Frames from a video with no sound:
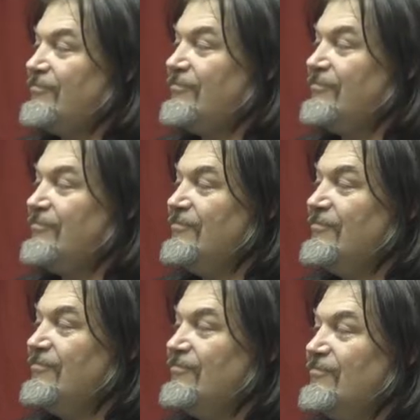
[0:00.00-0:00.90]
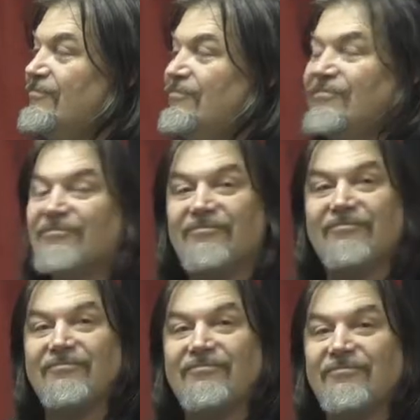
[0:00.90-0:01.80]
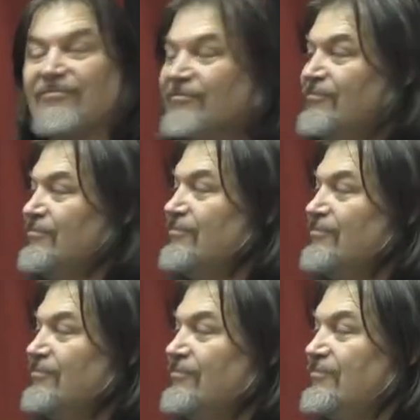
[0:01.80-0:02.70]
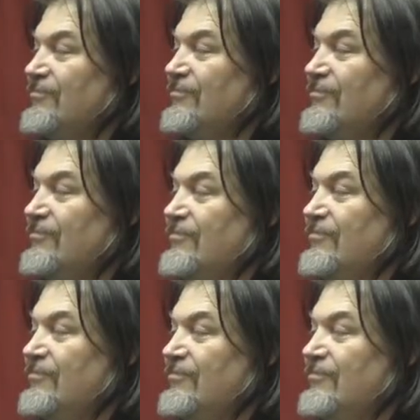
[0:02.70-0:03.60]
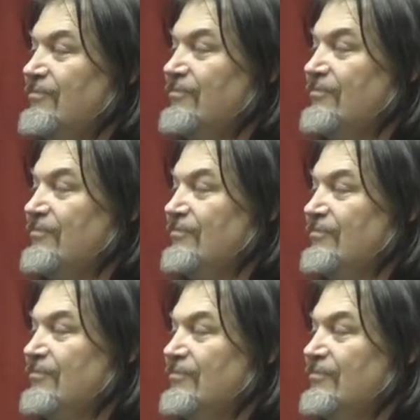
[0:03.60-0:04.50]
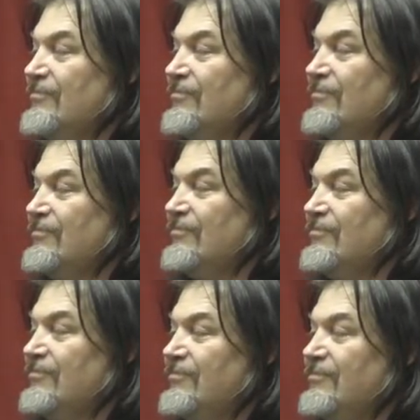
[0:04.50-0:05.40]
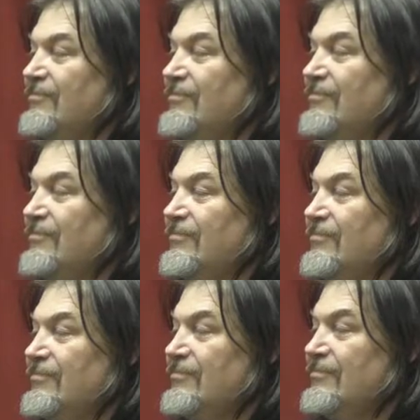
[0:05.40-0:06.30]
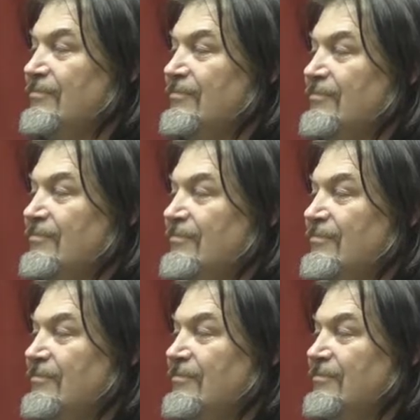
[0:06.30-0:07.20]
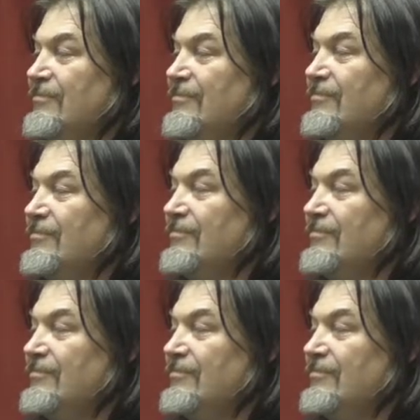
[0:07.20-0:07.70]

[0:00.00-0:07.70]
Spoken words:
(silent)